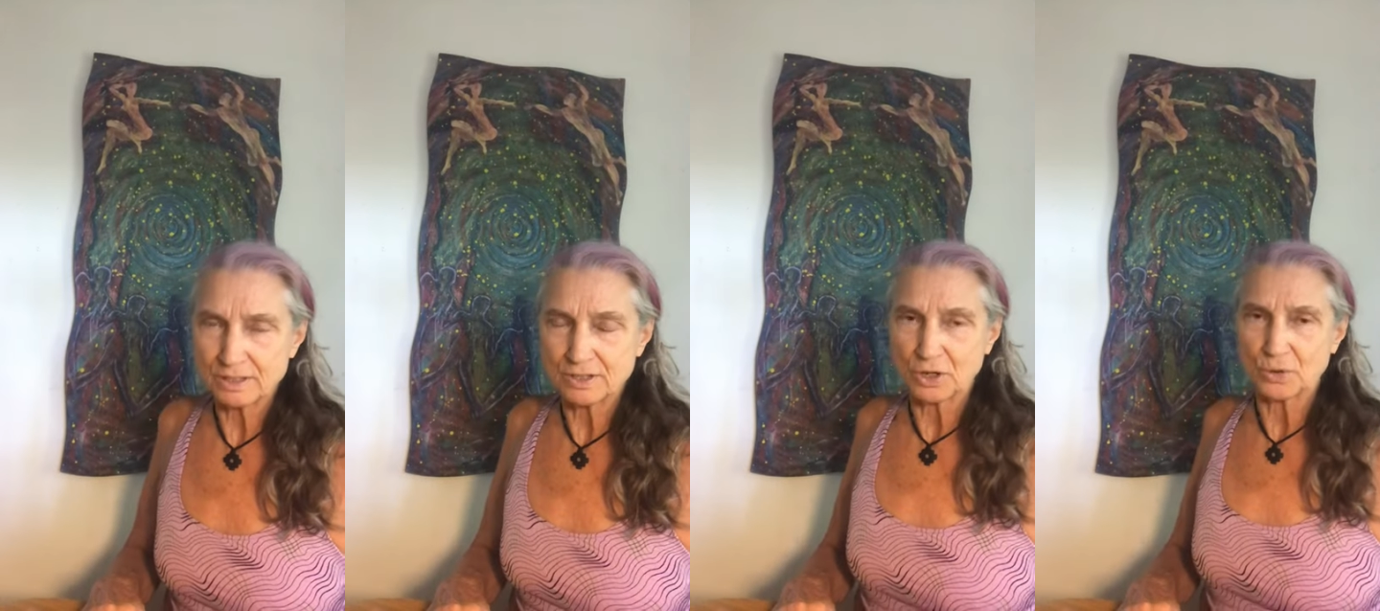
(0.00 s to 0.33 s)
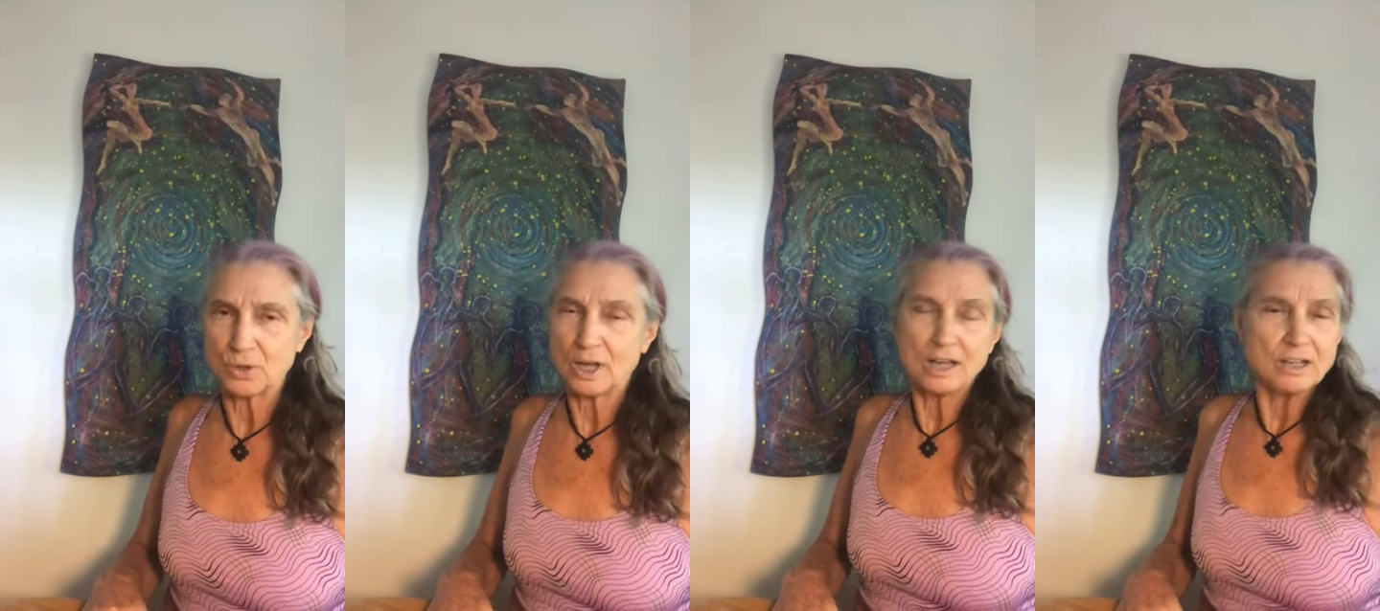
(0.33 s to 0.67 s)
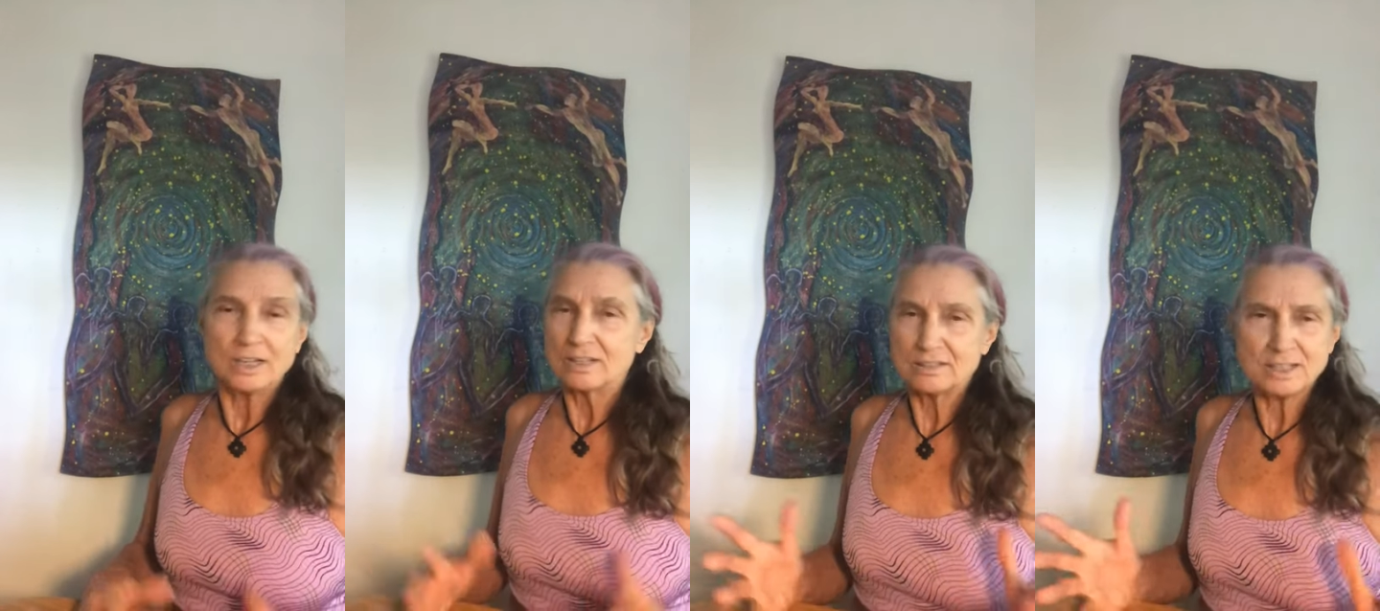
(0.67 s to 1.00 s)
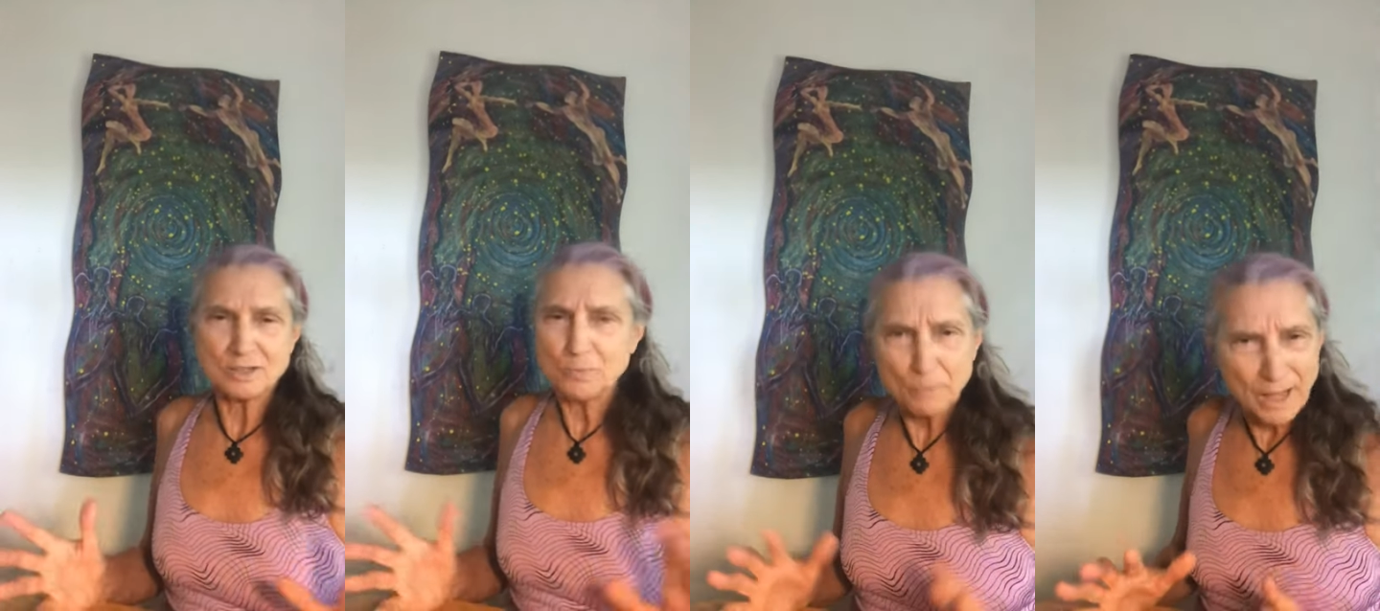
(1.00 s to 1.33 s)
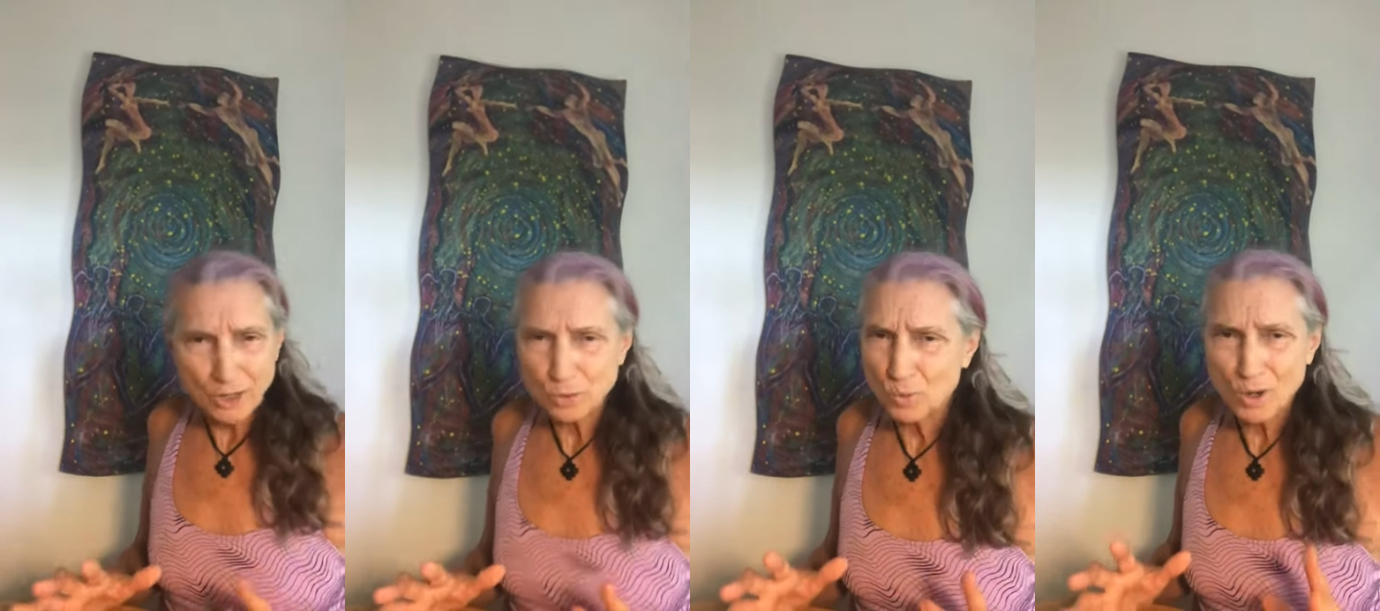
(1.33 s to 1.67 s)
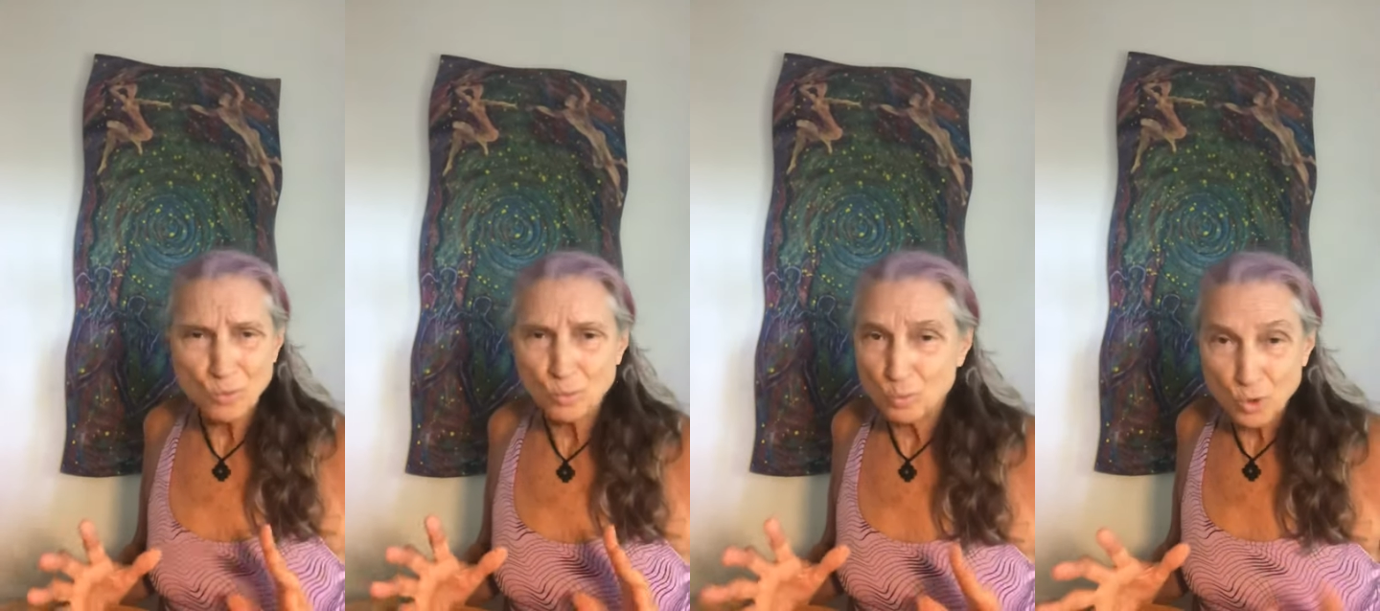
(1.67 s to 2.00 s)
so it doesn't matter
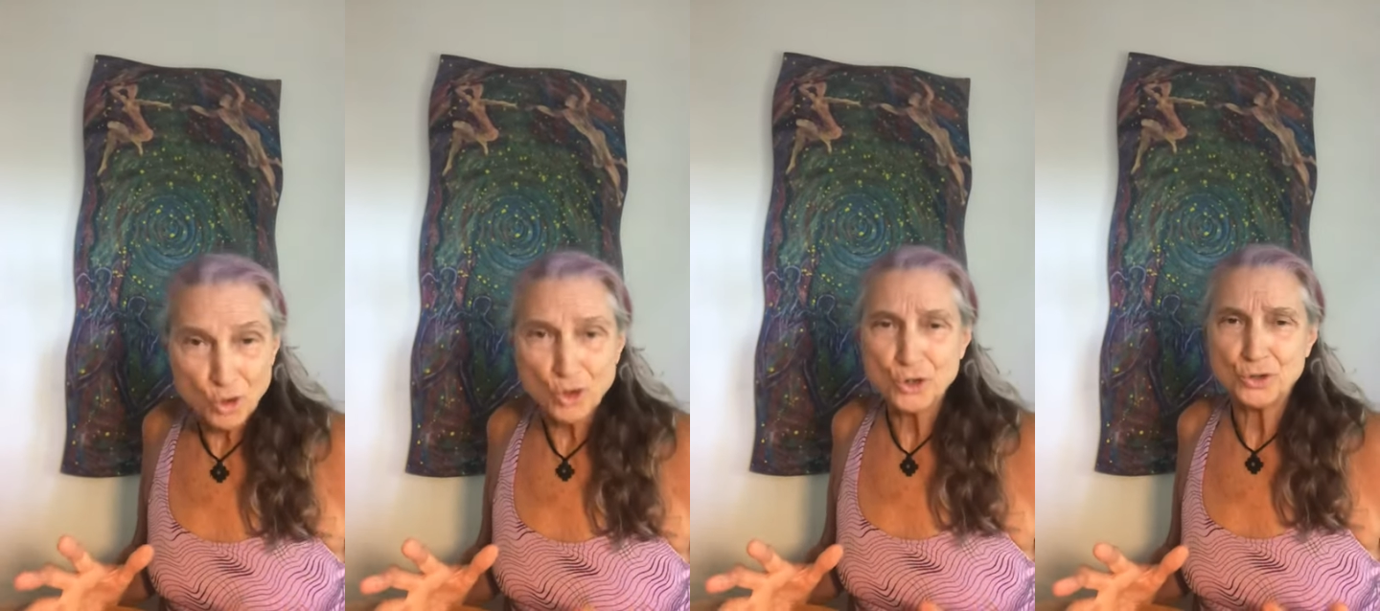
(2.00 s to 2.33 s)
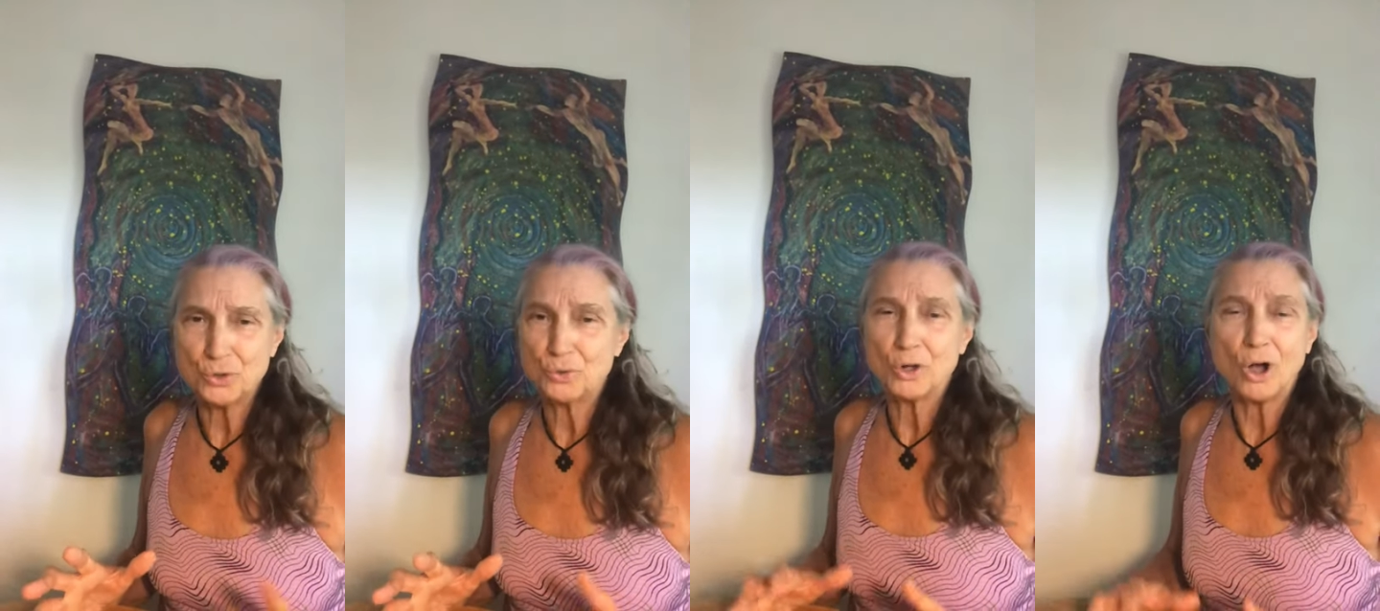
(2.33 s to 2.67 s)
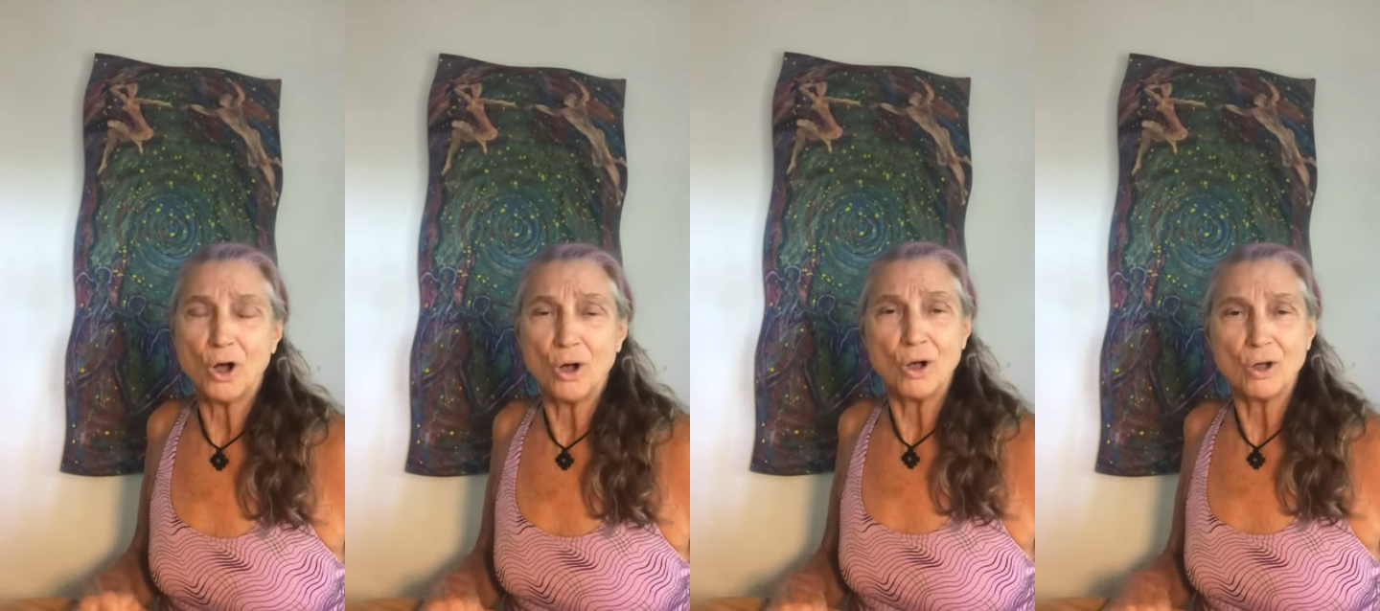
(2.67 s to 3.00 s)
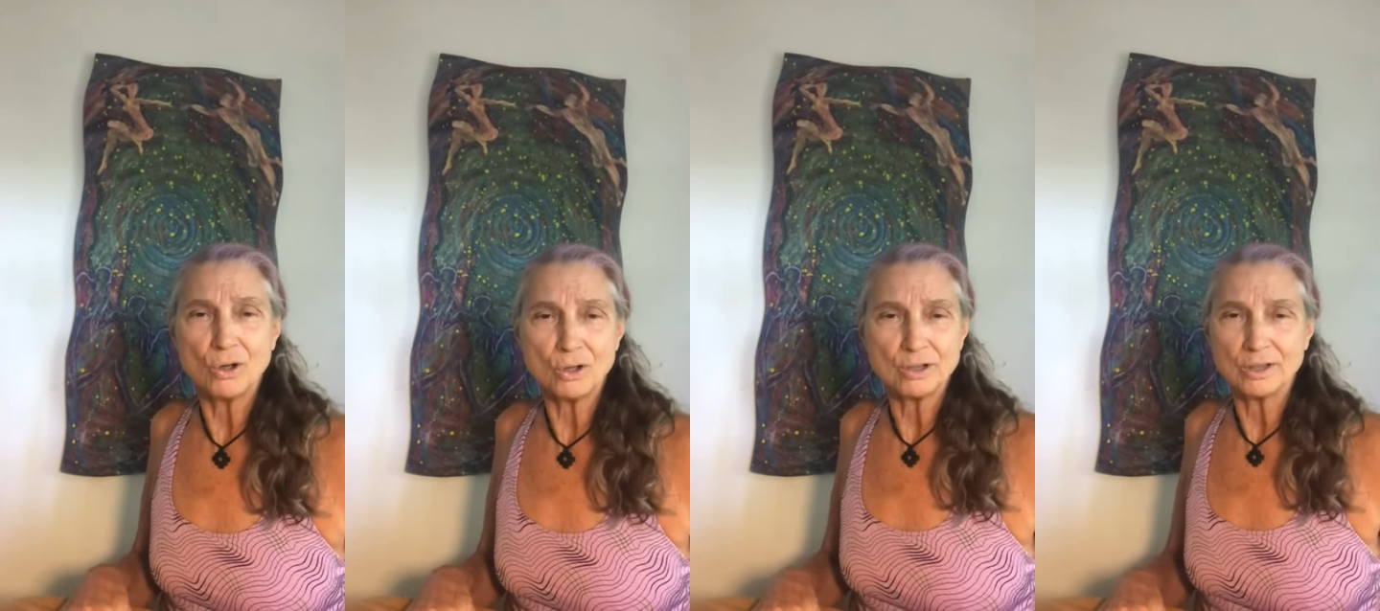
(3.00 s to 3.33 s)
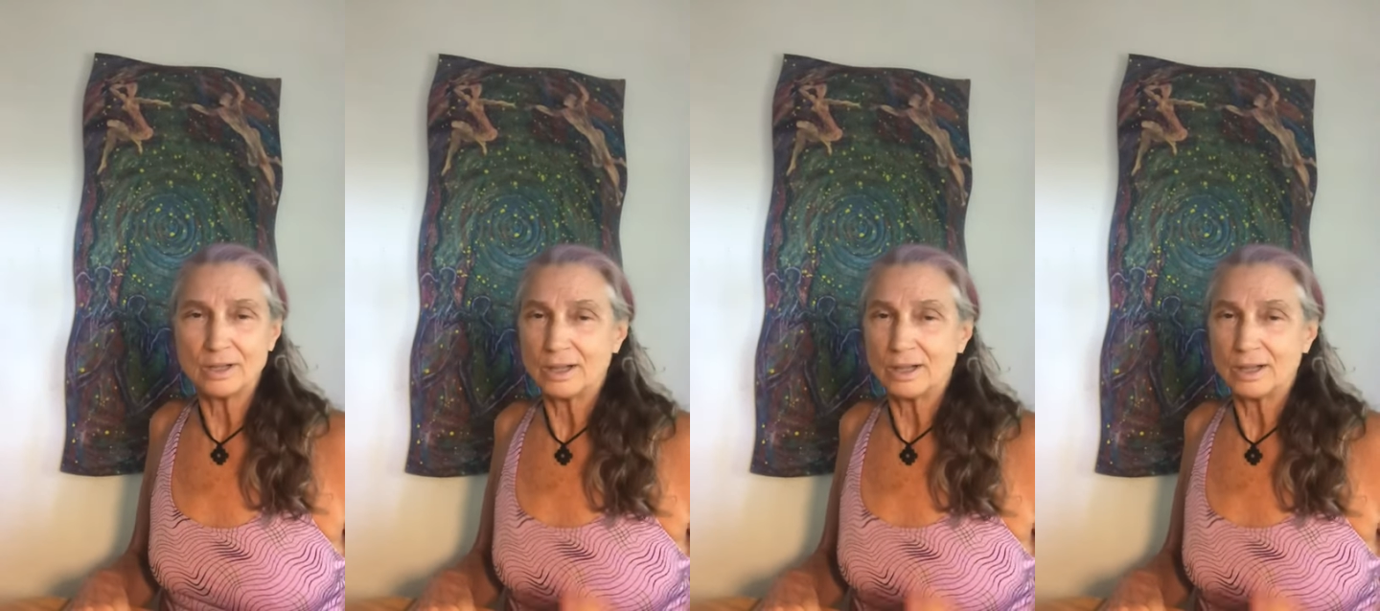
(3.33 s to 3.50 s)
what word you call